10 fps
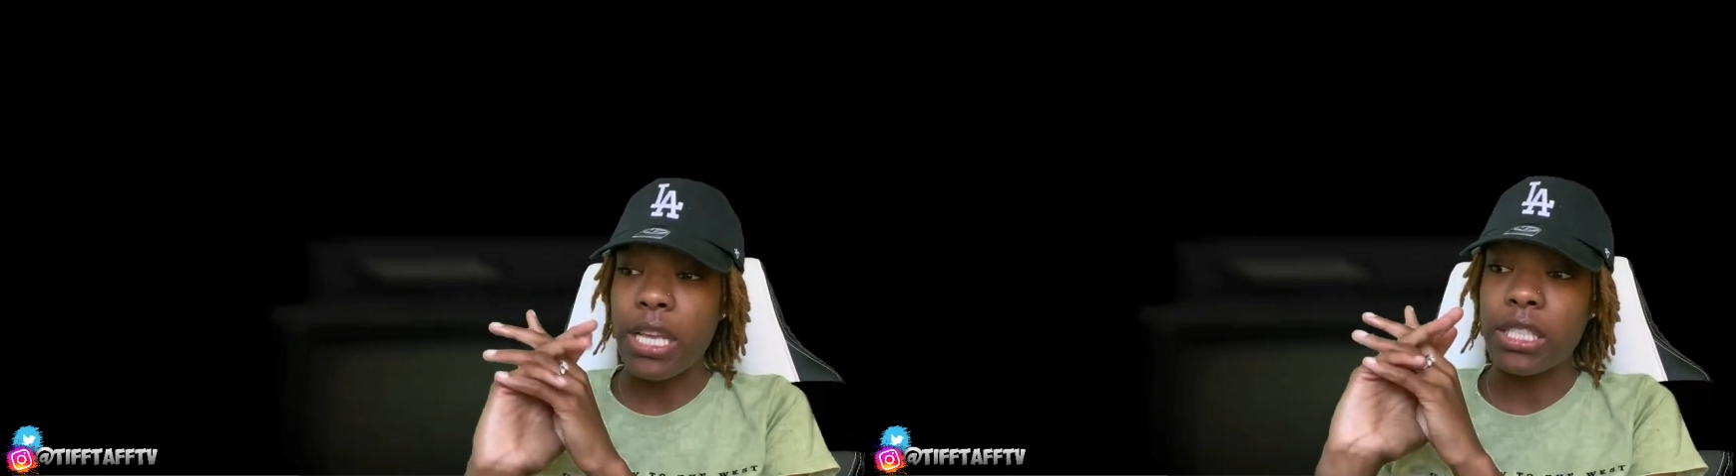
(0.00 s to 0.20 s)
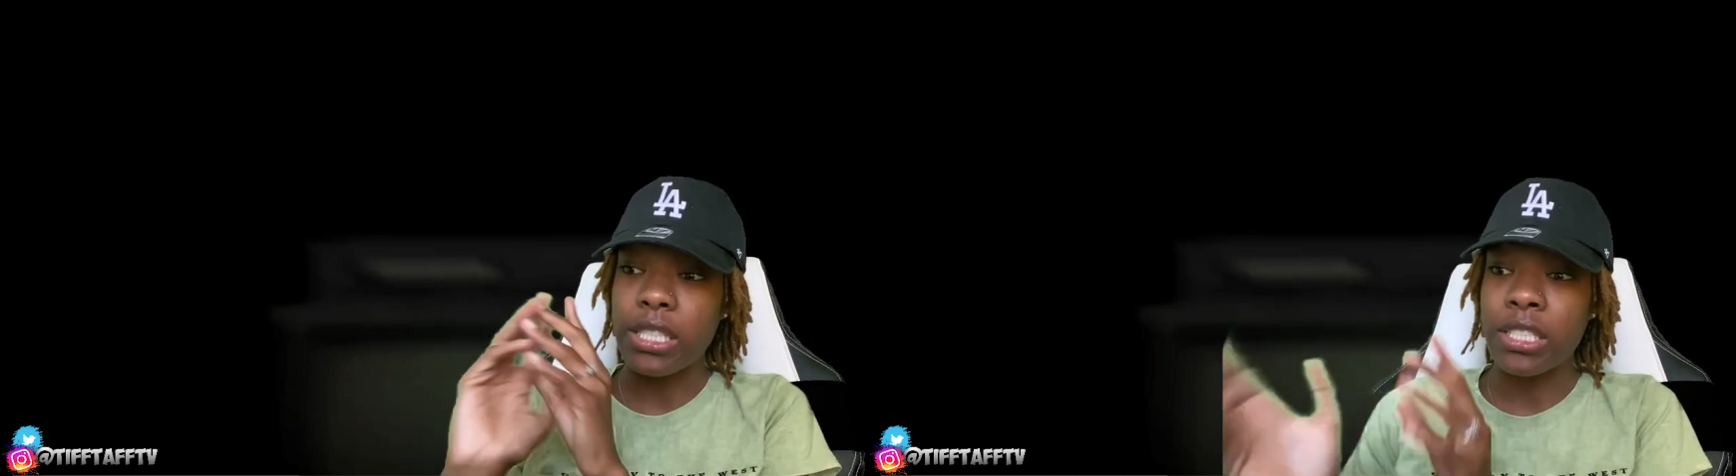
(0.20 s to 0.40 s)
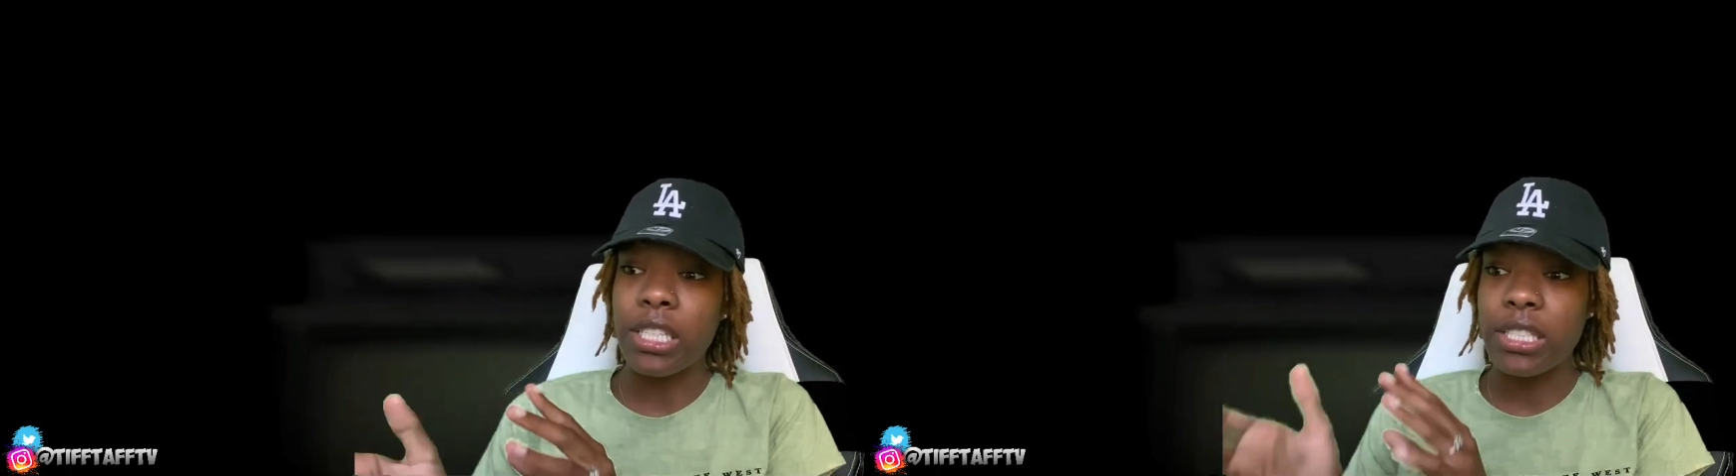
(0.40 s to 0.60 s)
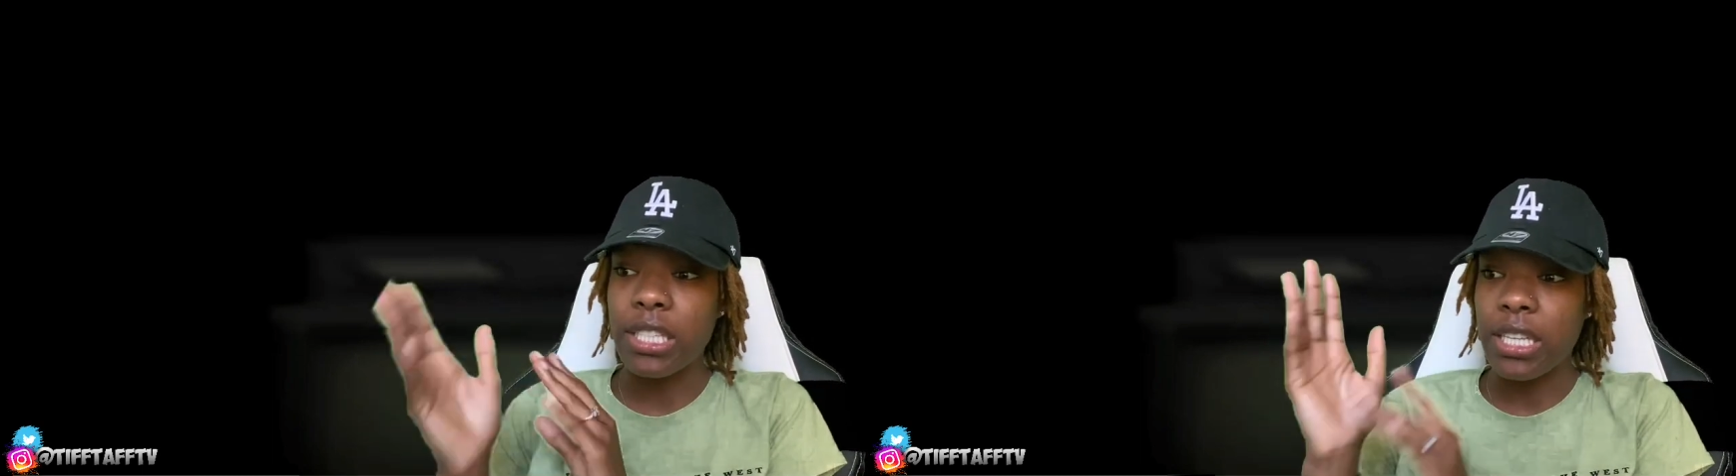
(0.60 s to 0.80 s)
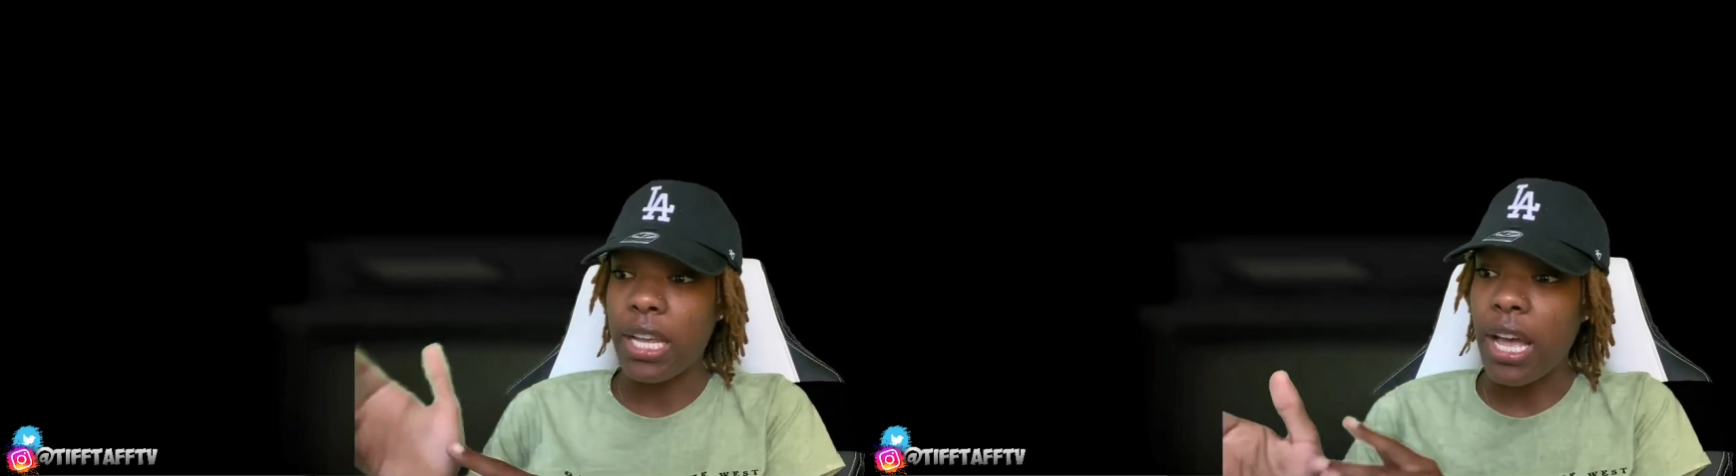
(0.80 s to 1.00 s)
and
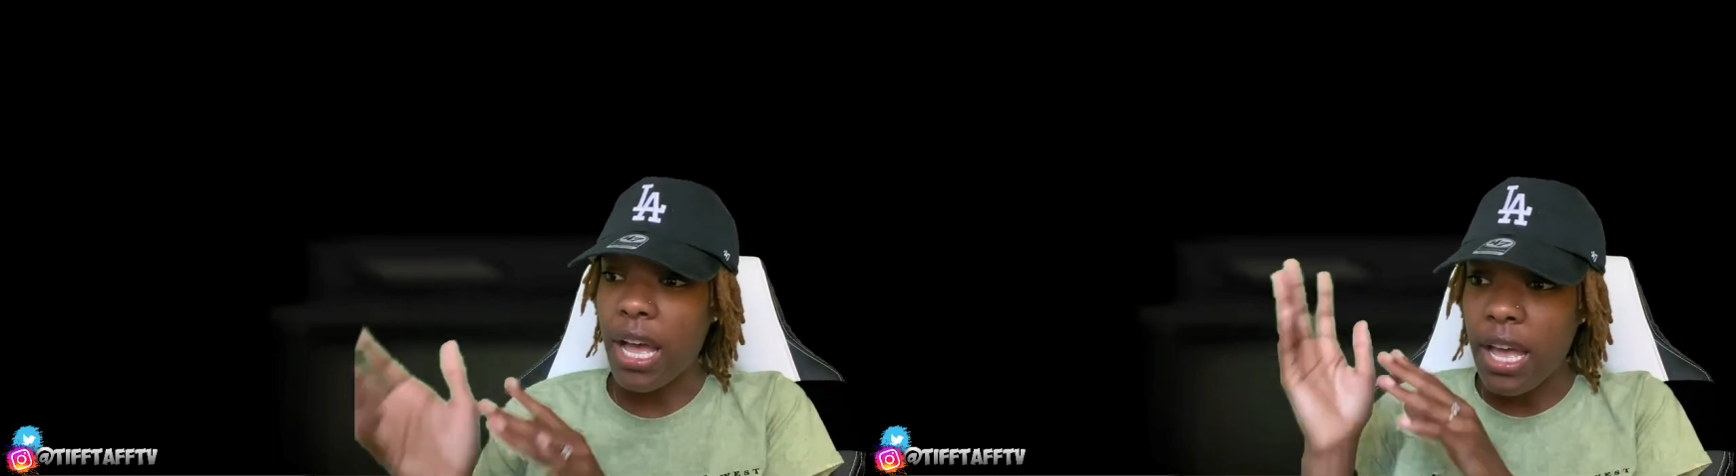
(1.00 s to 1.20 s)
suggested that